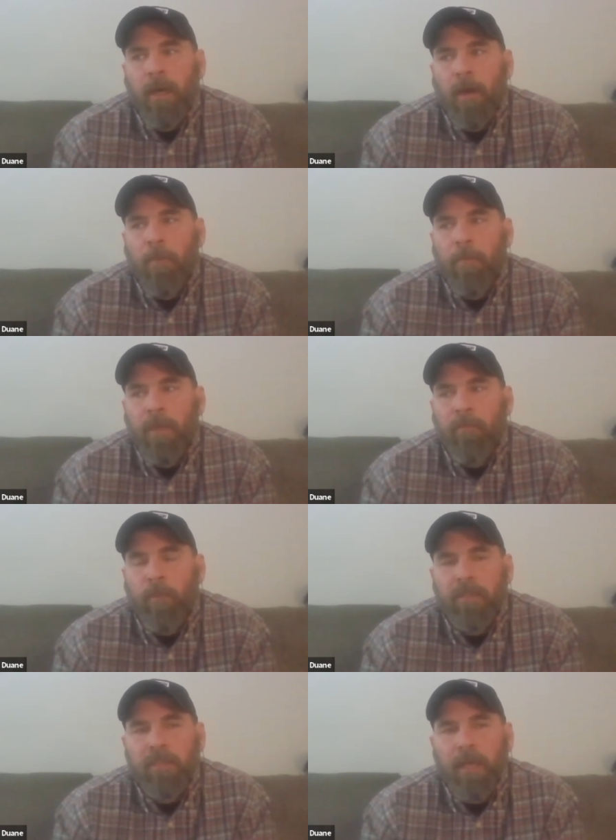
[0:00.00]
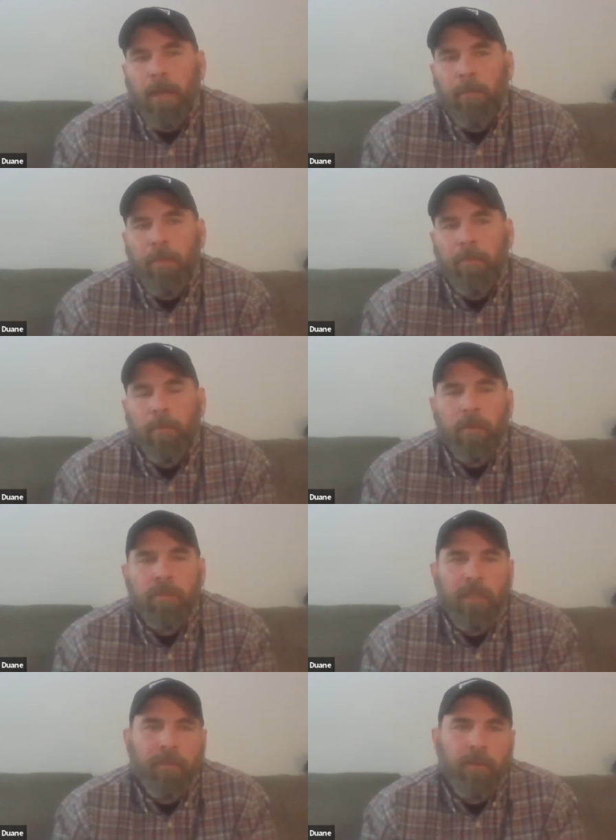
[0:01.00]
Um, if we can stop the, the
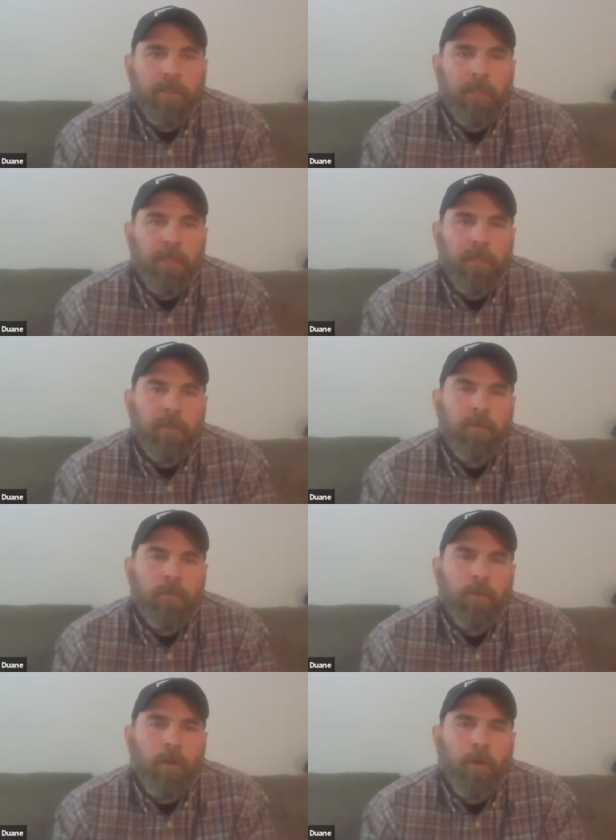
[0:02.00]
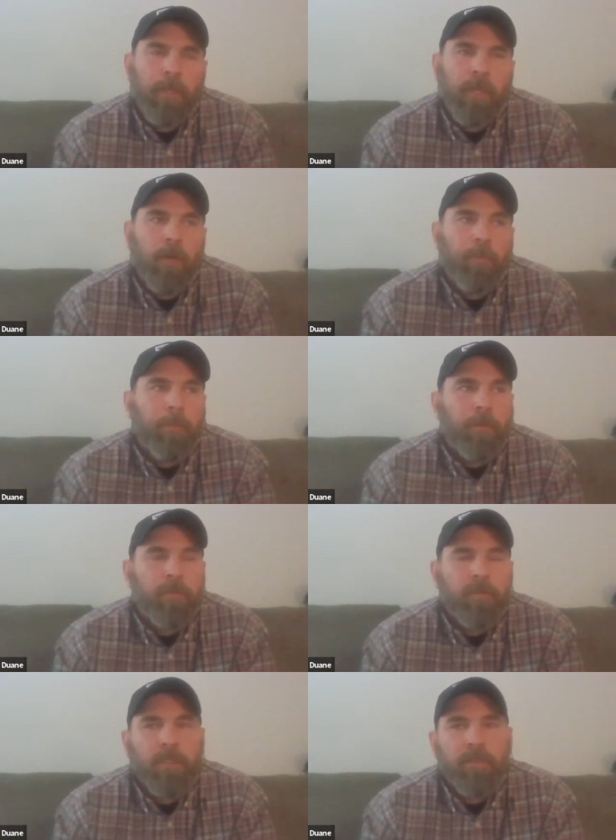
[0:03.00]
person out there intending to do harm and help
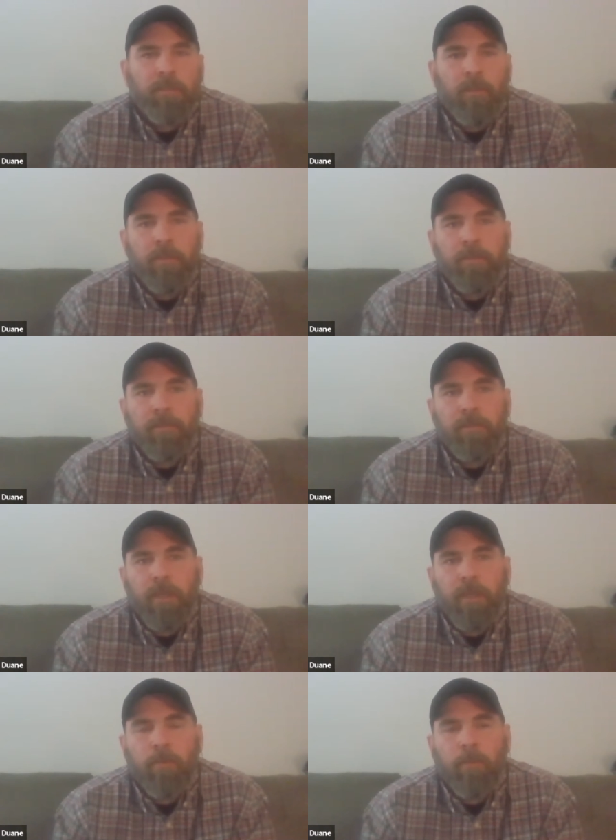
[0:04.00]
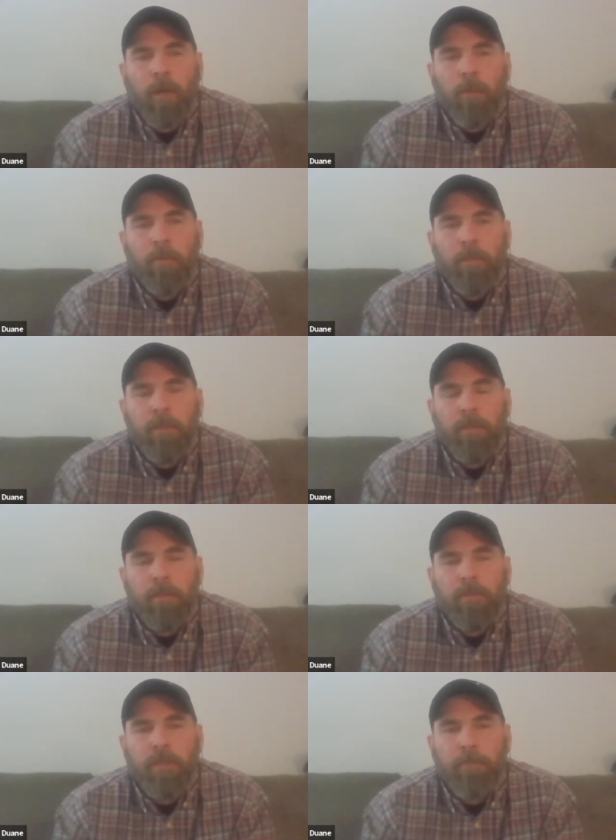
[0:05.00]
the person that's lost and scared, we're probably
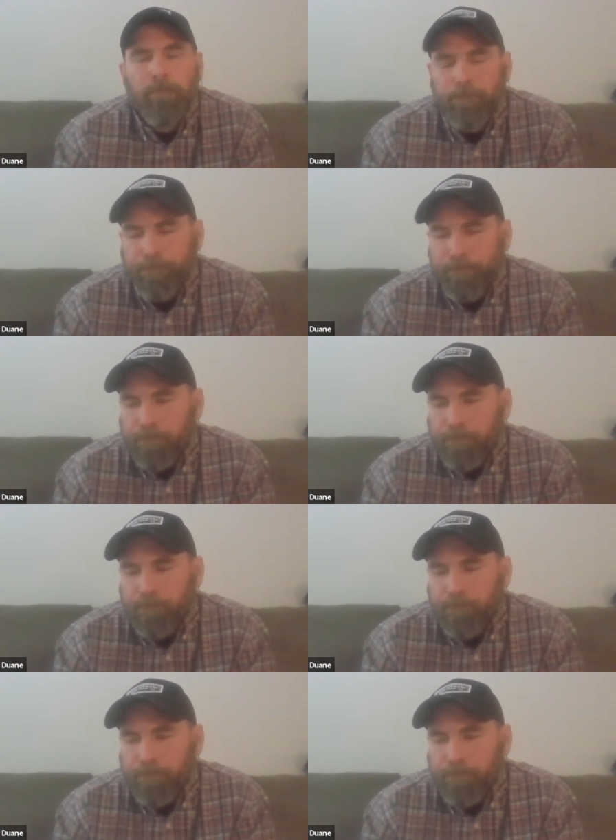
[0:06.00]
in good shape.